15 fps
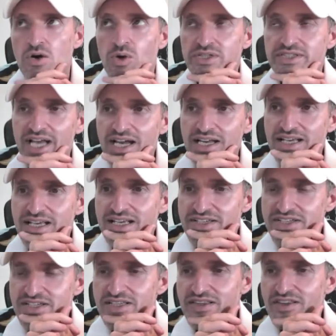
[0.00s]
well, Dan,
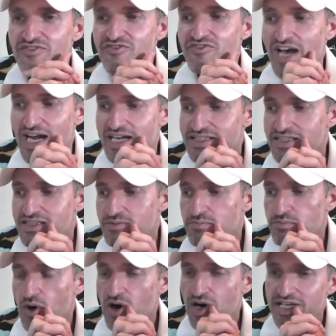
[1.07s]
isn't the fact that the
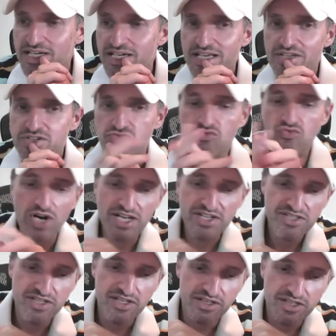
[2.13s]
market is
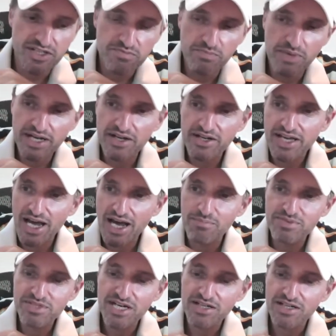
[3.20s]
resting and these mega
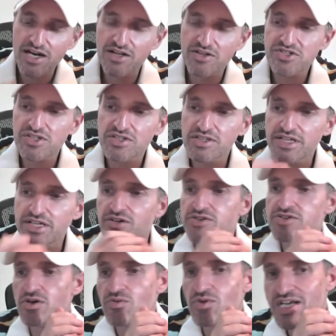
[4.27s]
cap technology
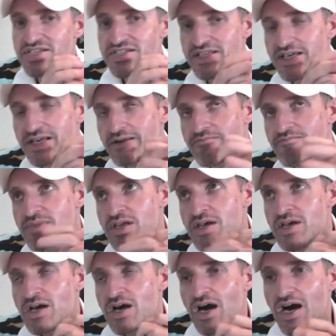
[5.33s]
leaders are resting
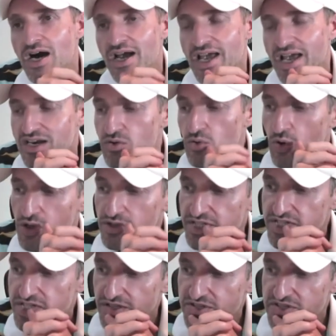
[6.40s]
and all
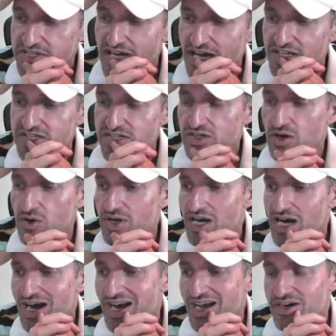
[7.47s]
these other stocks are going
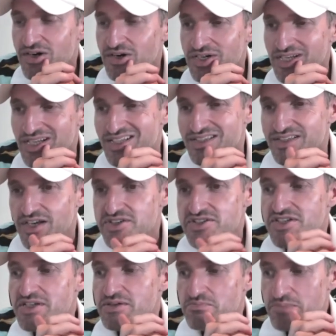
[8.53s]
higher,
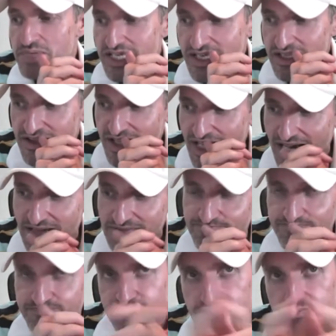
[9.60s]
doesn't it mean that
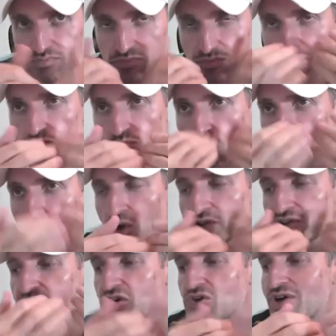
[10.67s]
all the